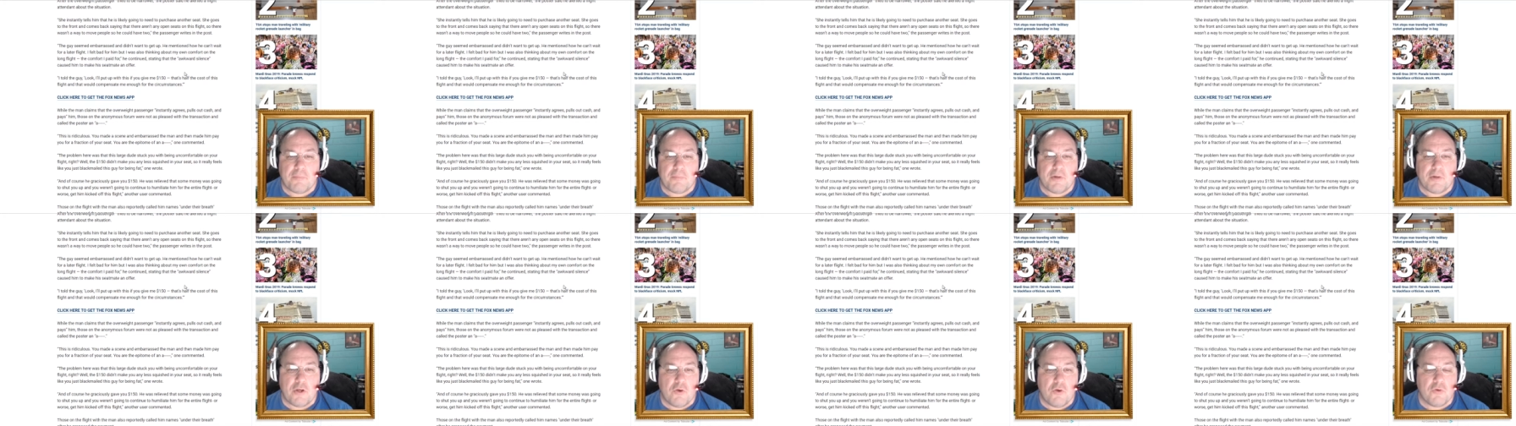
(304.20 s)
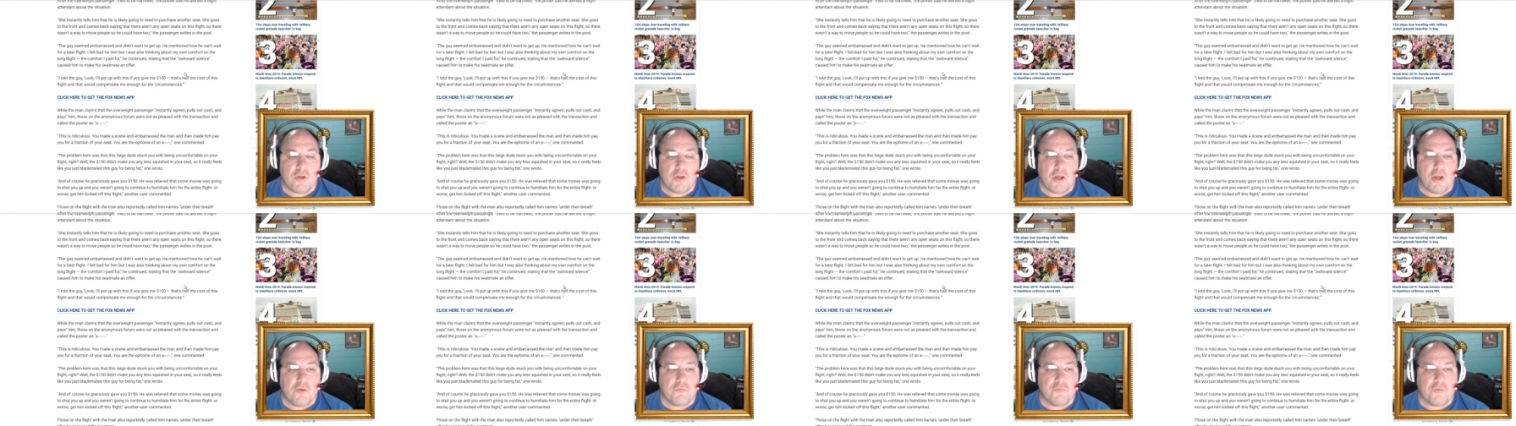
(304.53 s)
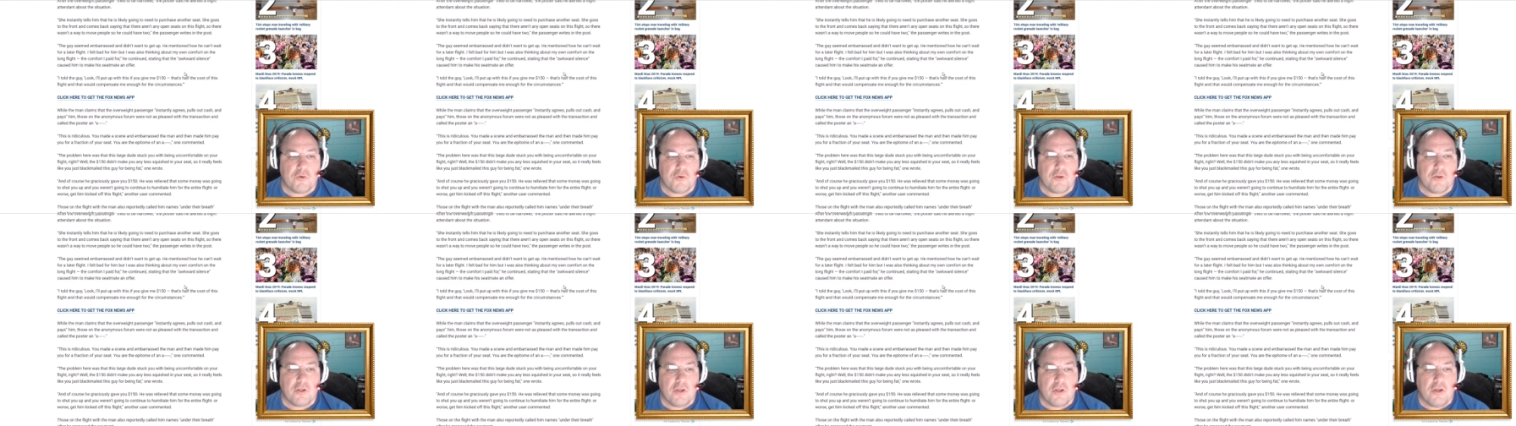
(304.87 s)
my own
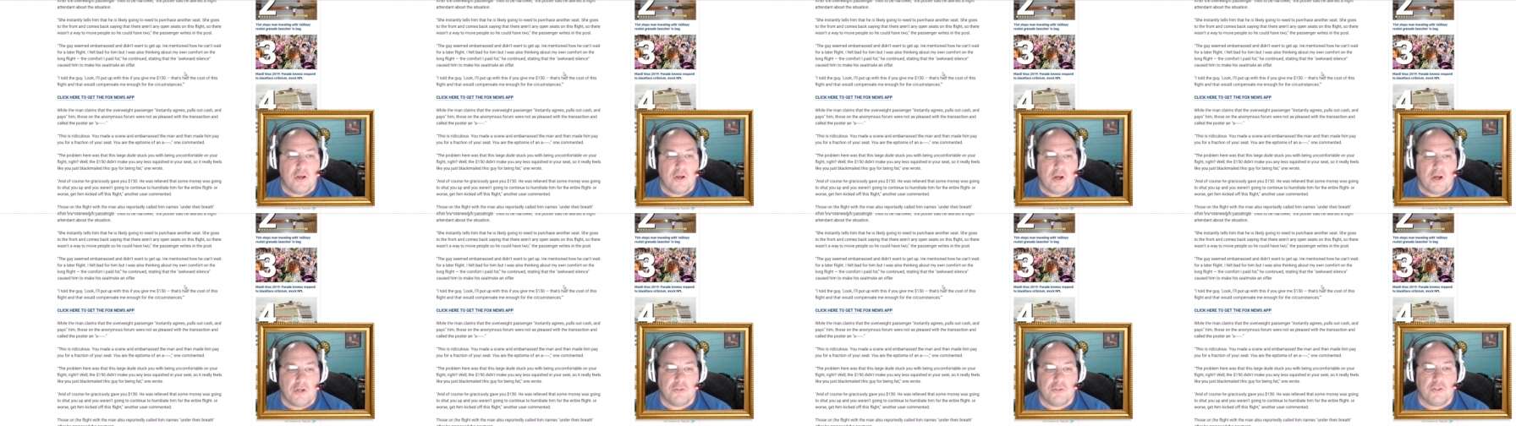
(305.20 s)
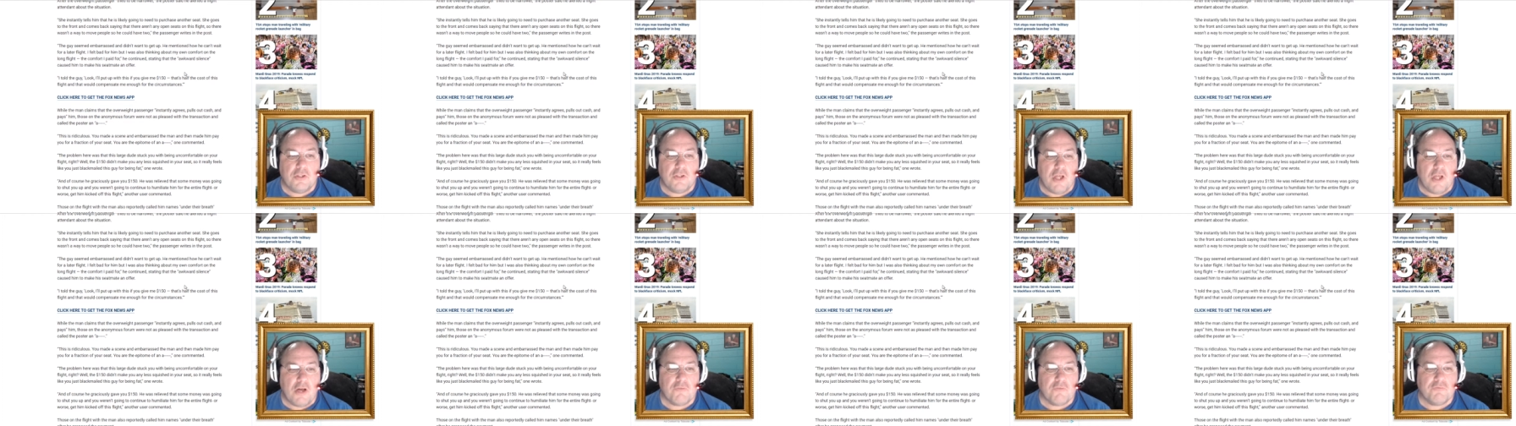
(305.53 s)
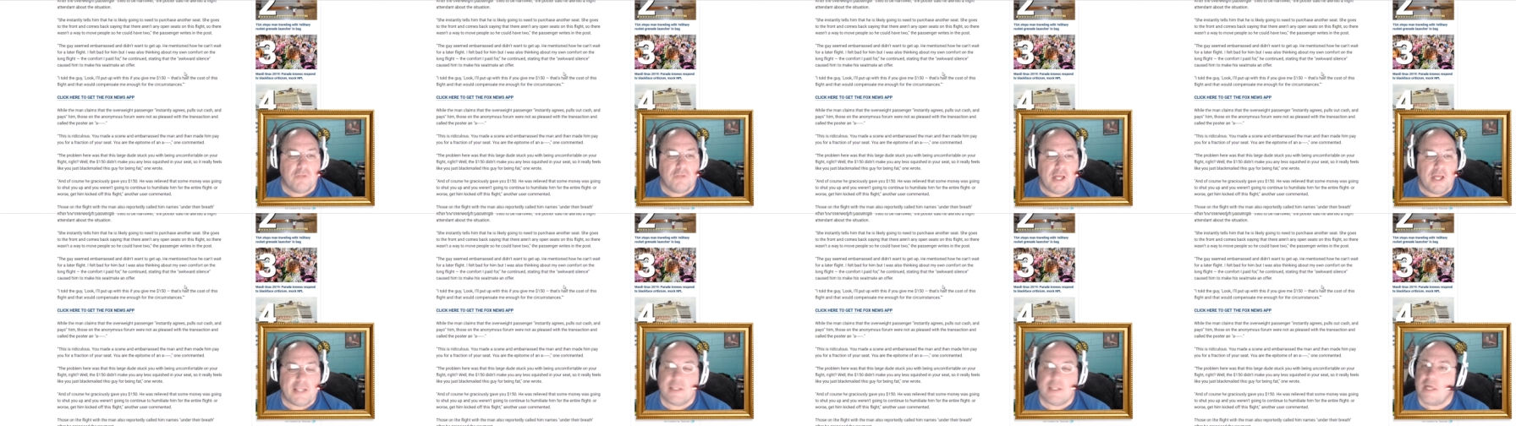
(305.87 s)
comfort on the long flight.